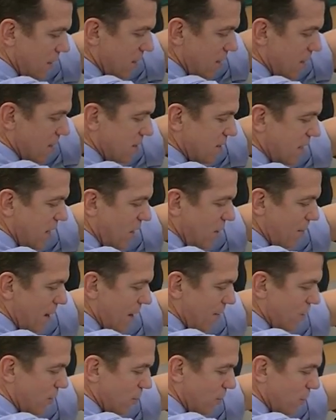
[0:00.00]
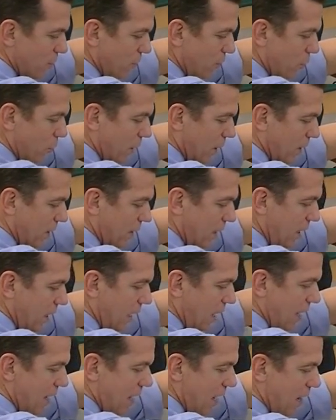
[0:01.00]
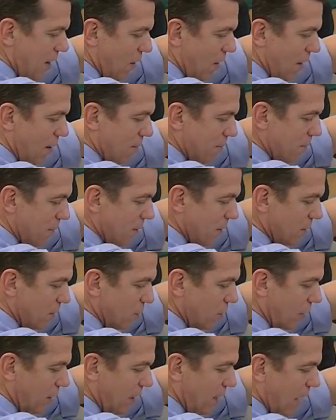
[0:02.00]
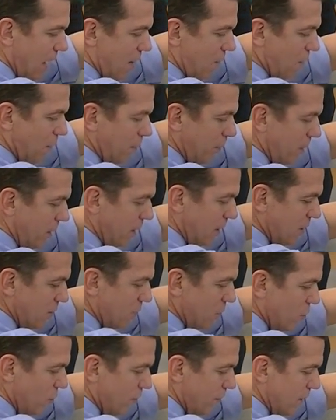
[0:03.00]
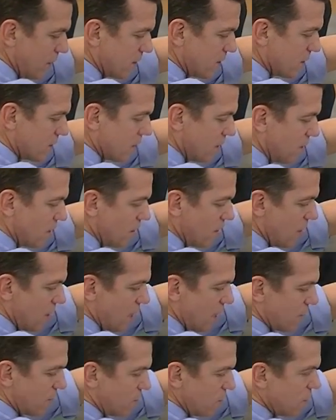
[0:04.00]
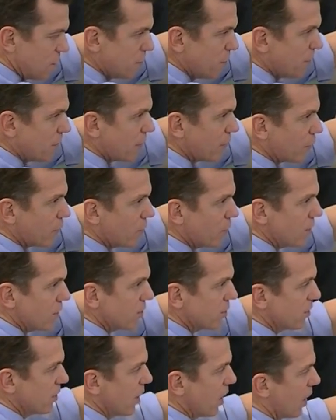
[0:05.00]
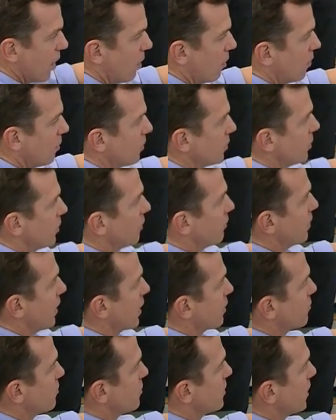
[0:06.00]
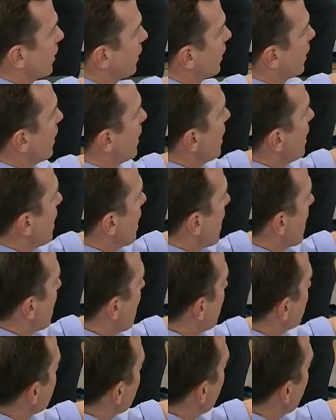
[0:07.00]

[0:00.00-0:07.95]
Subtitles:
Now see how I'm having her move quickly and how I'm looking at repeated movements? If she's moving real slow, you can relax for a second, and I'm